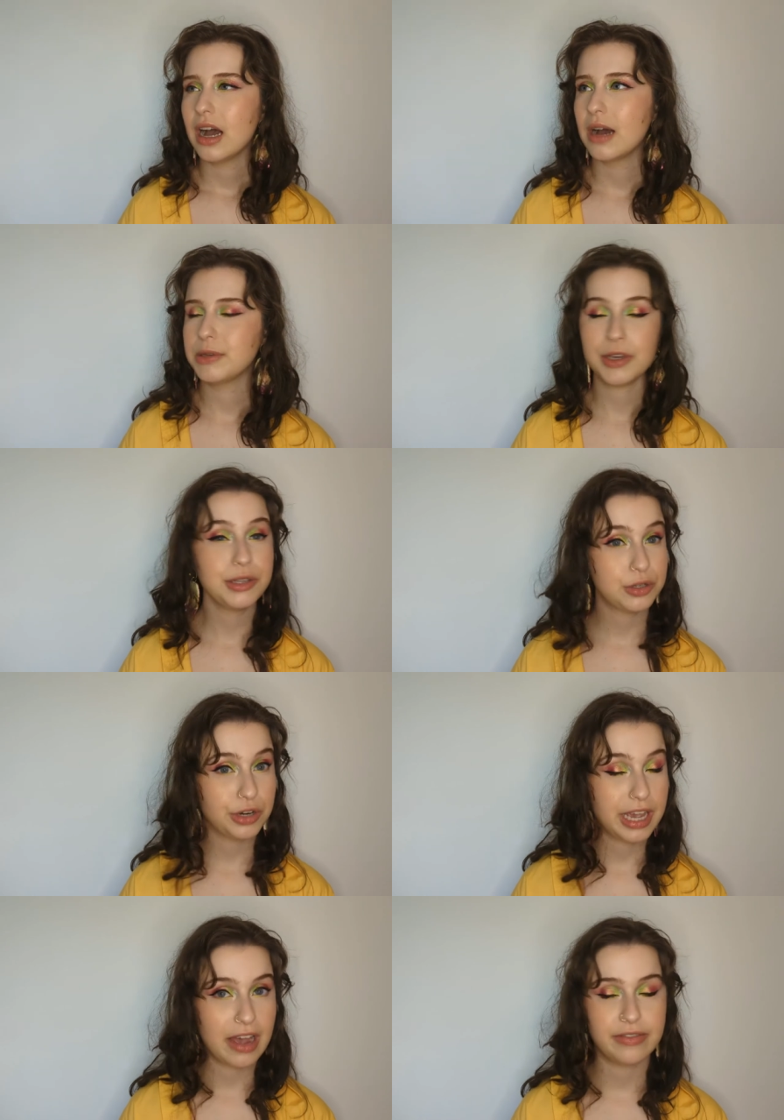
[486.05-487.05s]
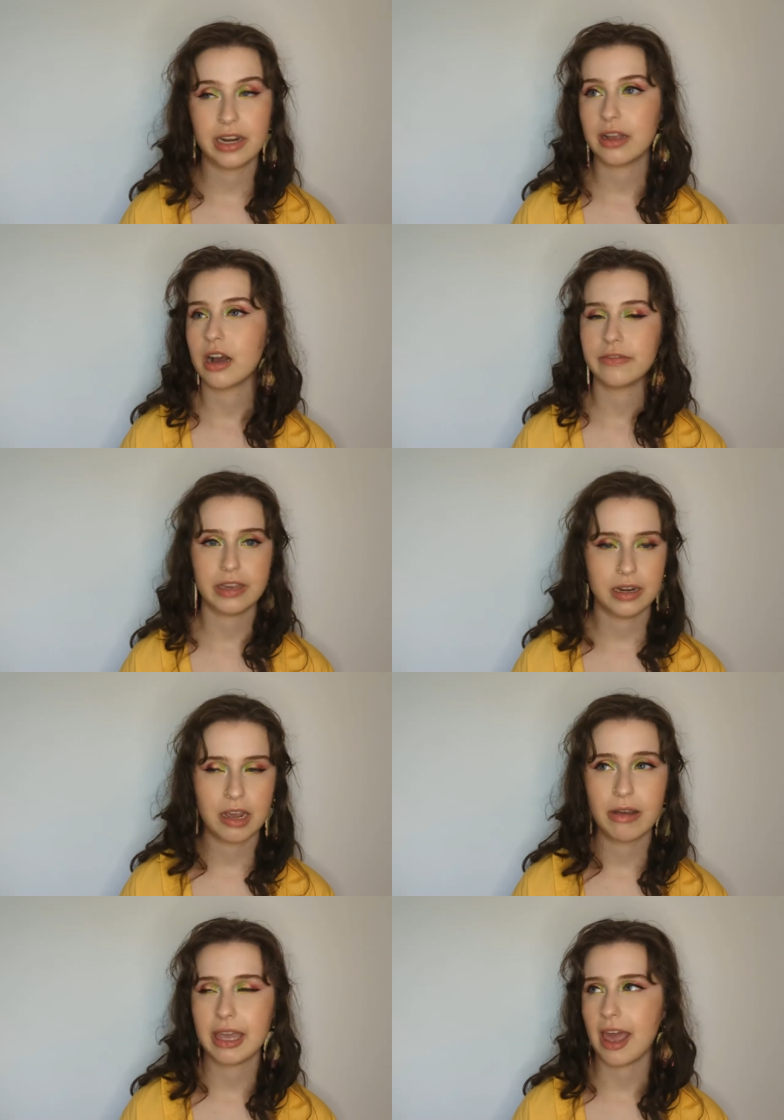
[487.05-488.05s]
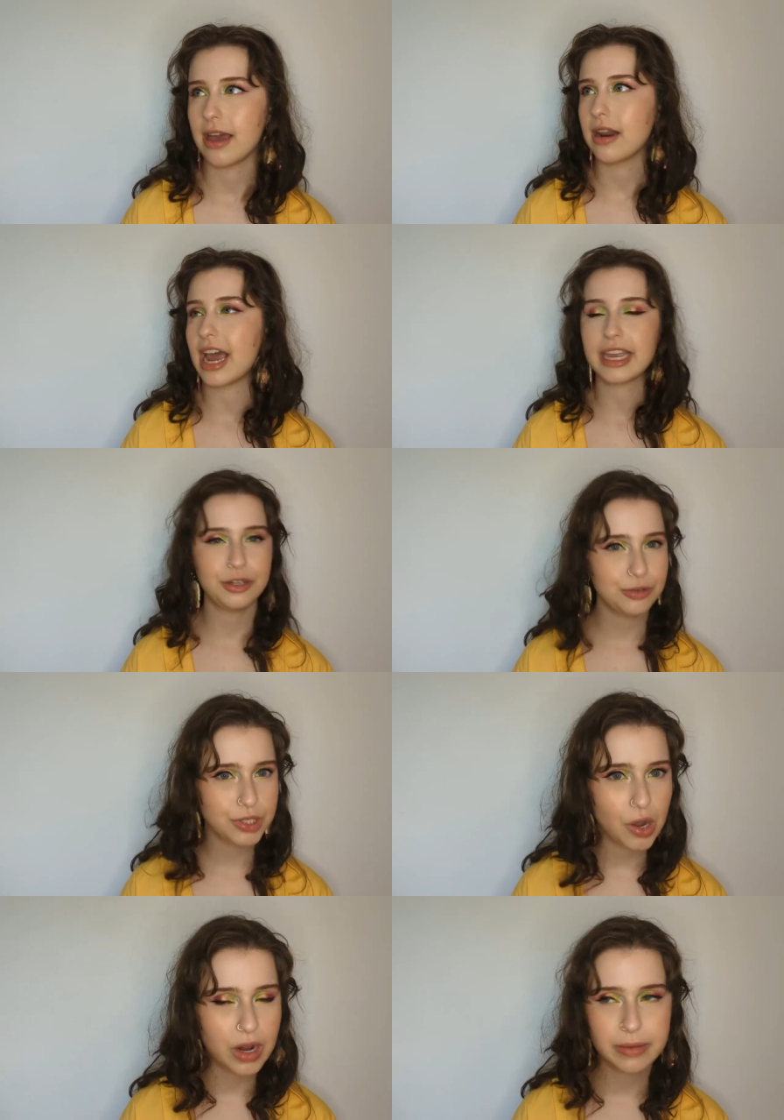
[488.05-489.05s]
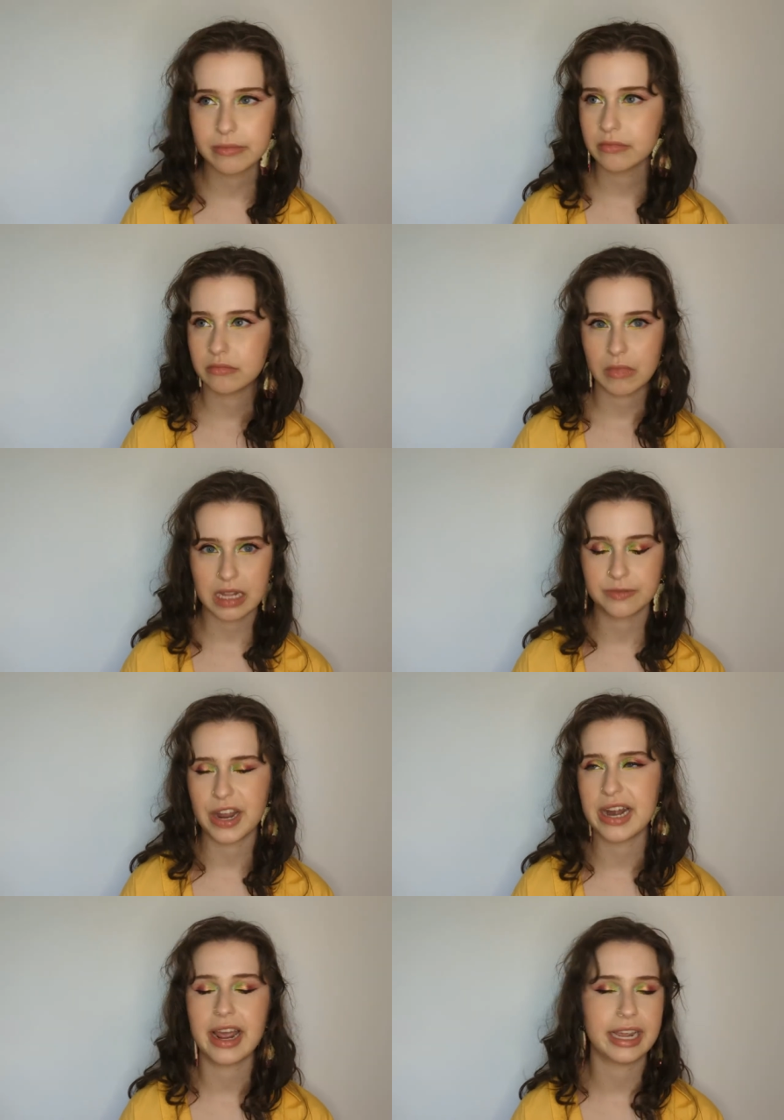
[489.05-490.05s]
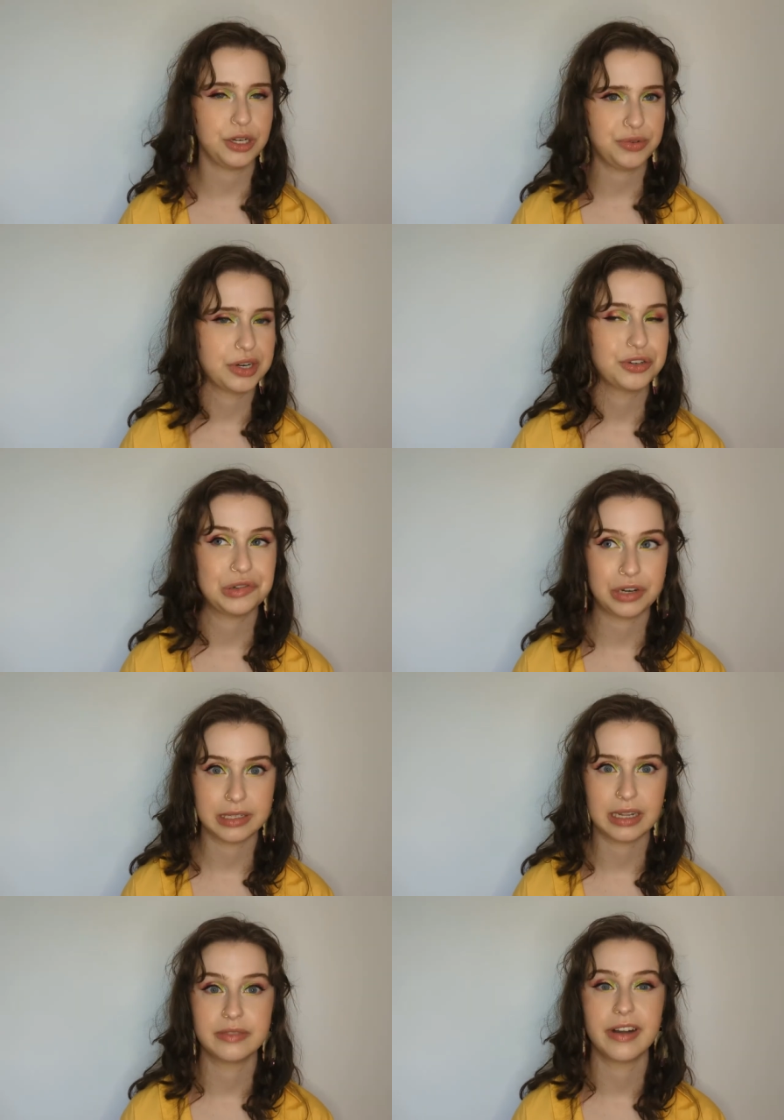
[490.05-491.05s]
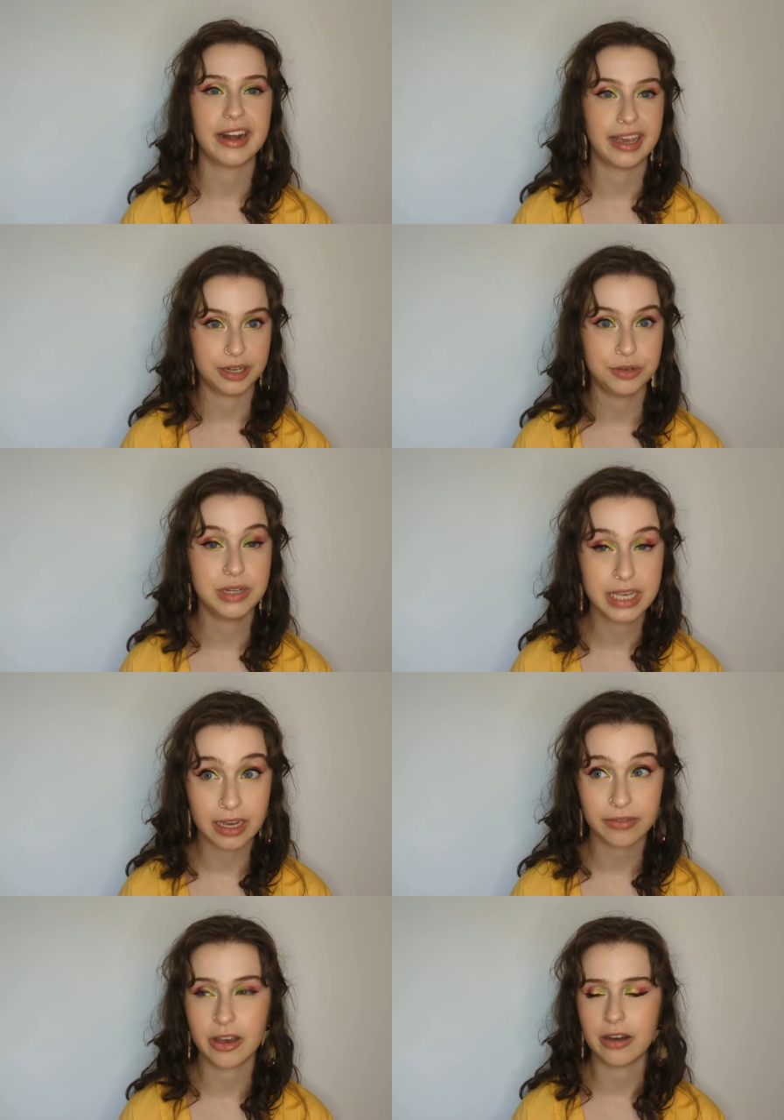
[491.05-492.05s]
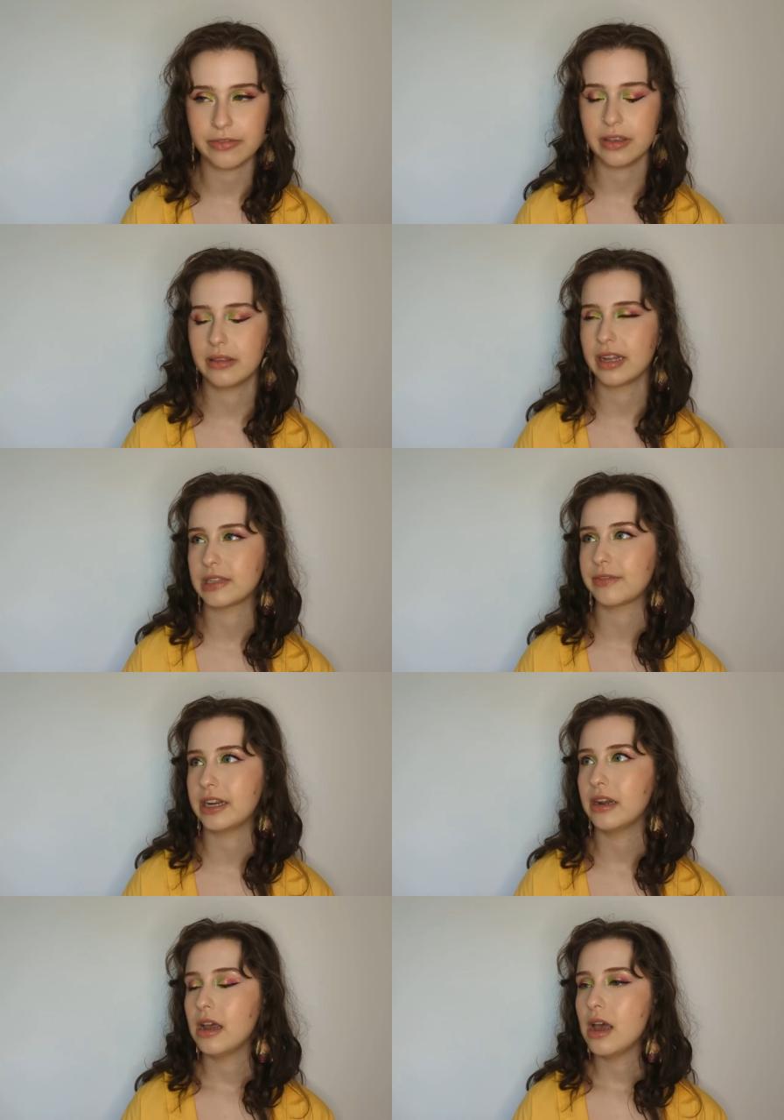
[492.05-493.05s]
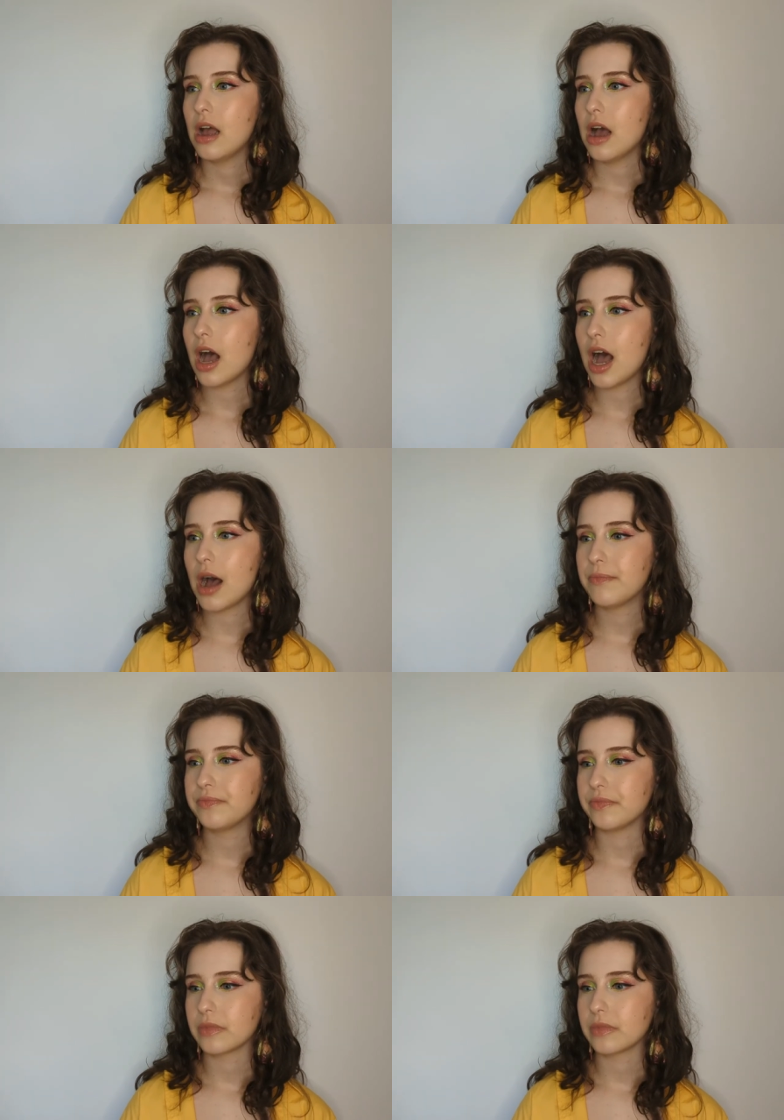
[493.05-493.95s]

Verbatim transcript: Um, so I used to drink caffeinated coffee. Now I can't. I can do soda. That's fine. I can do energy drinks. That's fine. I can do decaf coffee. That's fine. Um...